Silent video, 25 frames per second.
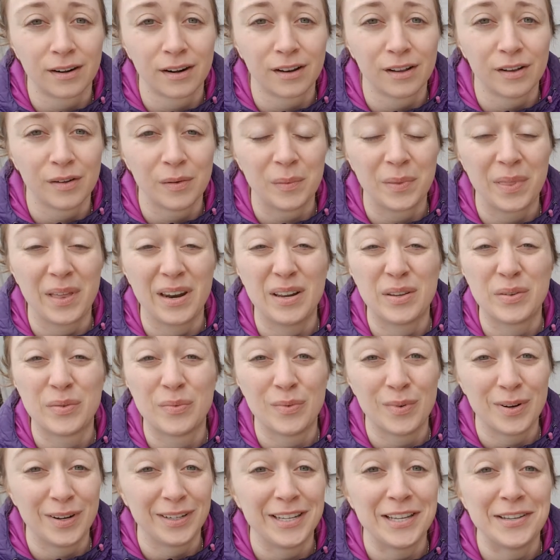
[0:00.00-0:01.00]
Well, that is
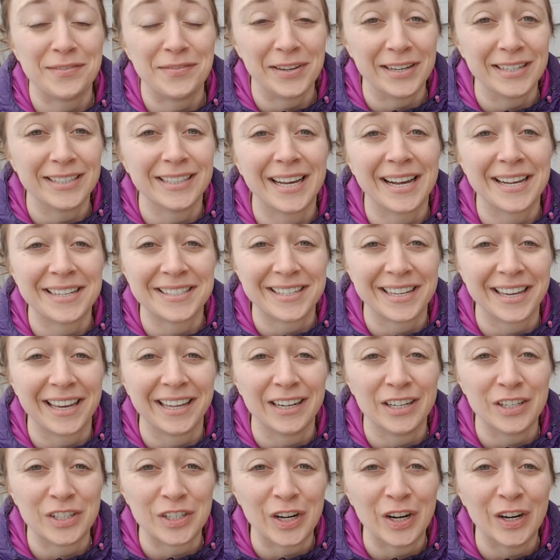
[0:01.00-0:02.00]
really fantastic
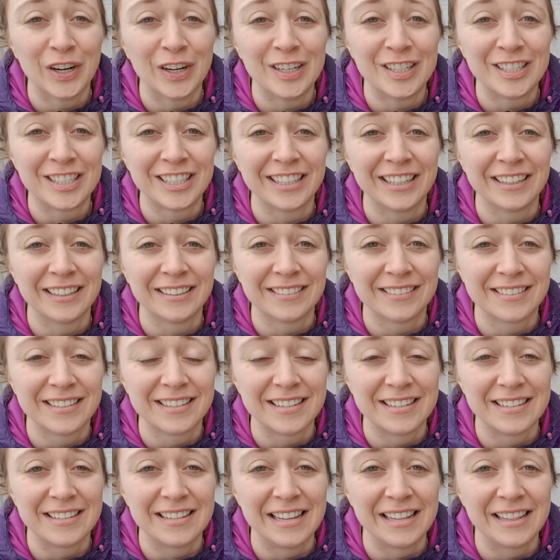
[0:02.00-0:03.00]
and encouraging to
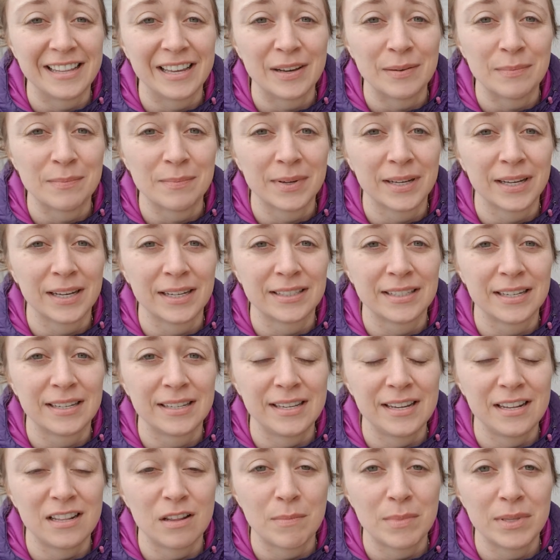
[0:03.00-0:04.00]
see them, uh, to
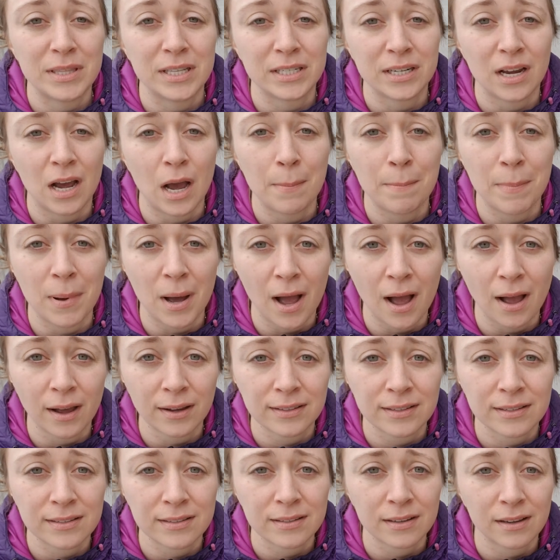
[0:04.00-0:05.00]
see them in the top
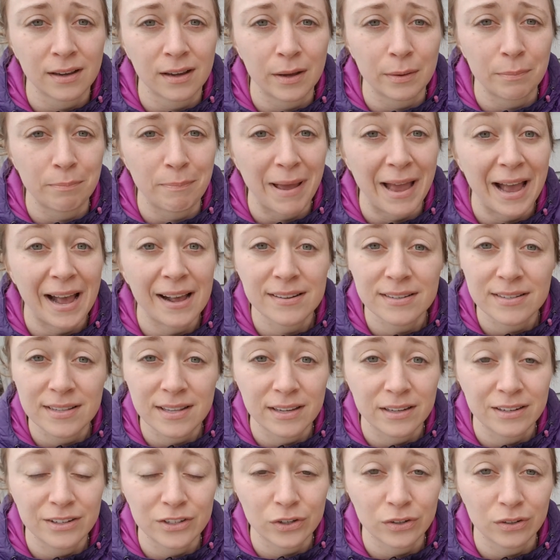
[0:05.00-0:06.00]
box, uh, past the
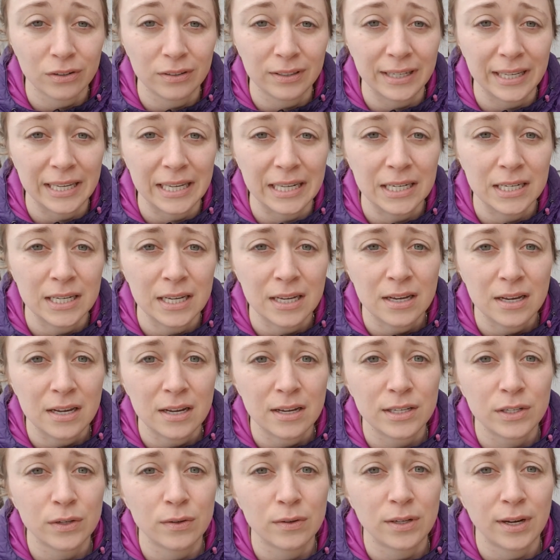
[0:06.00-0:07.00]
internal lid.
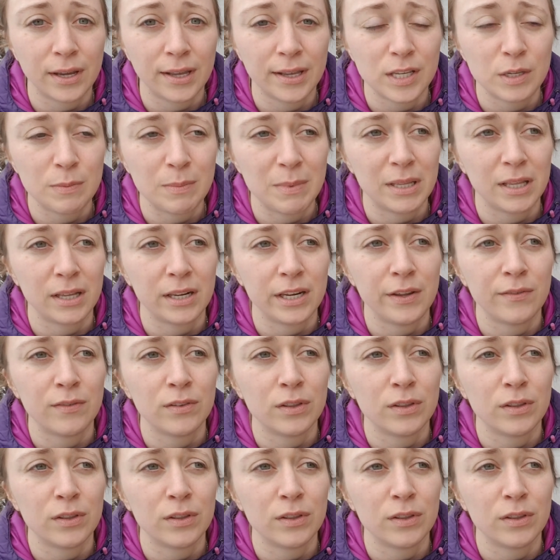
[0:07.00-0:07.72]
So it tells me that even though